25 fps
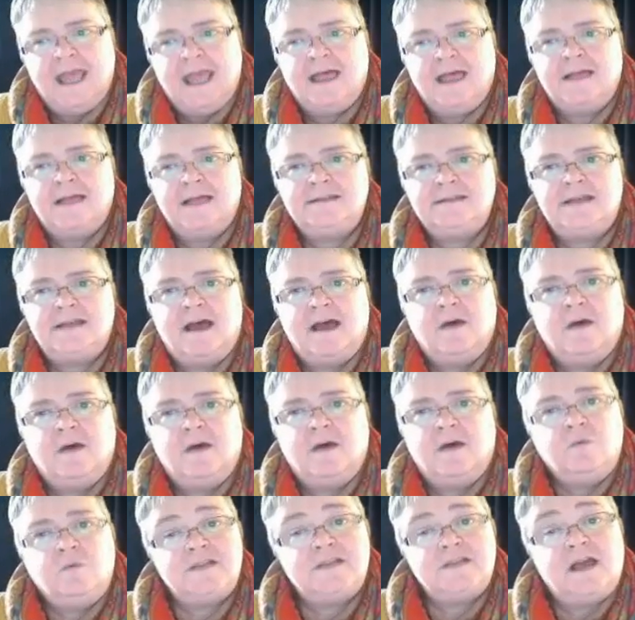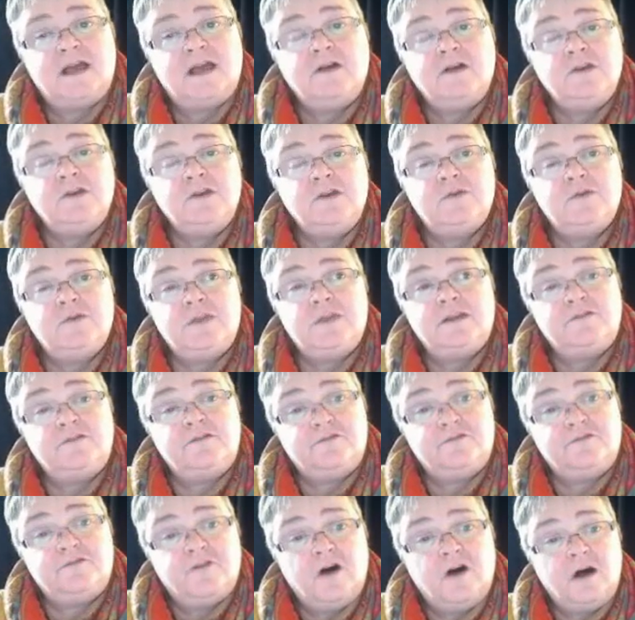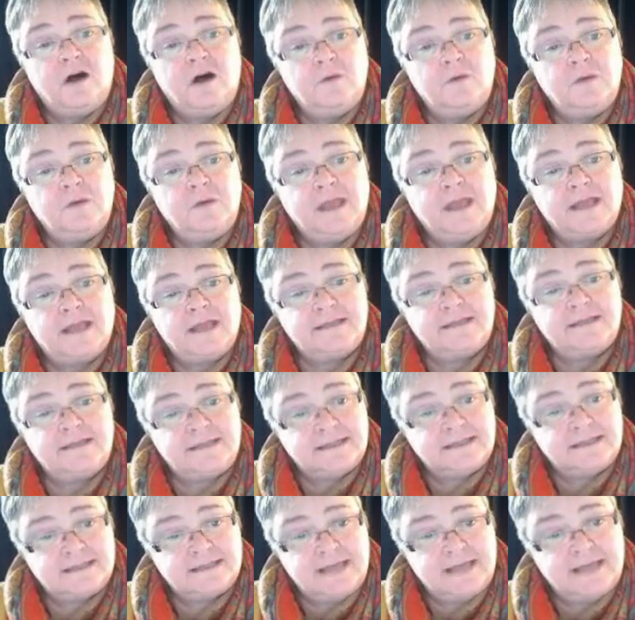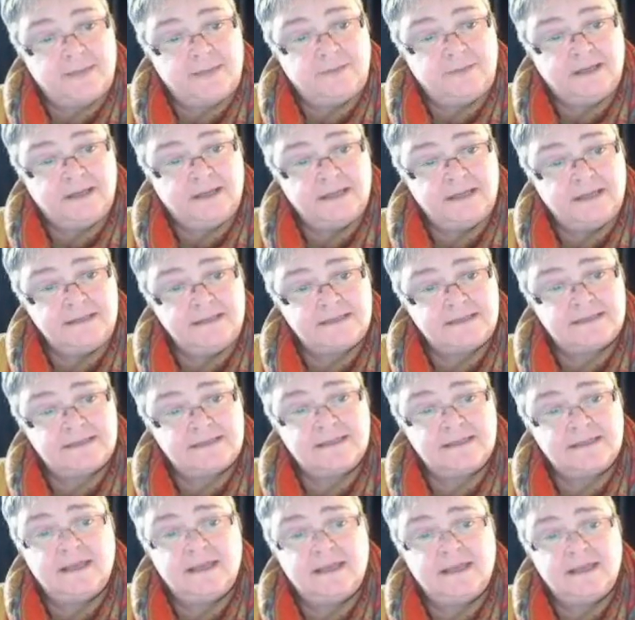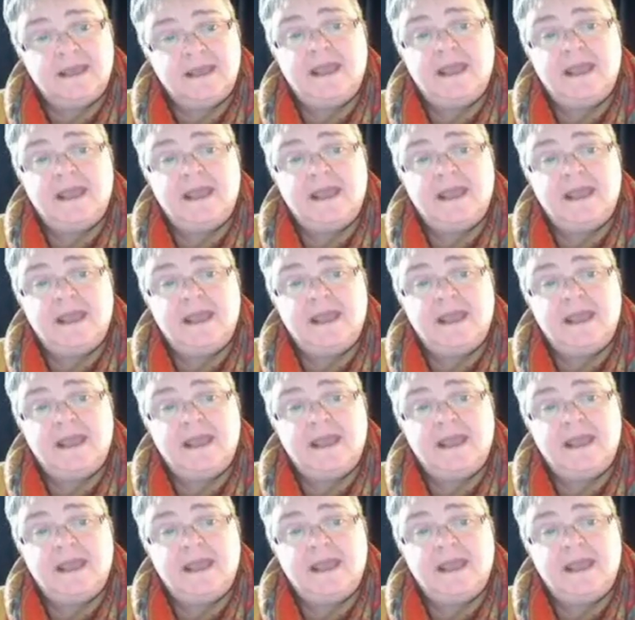And I will tell you that in fall we had 6 applicants,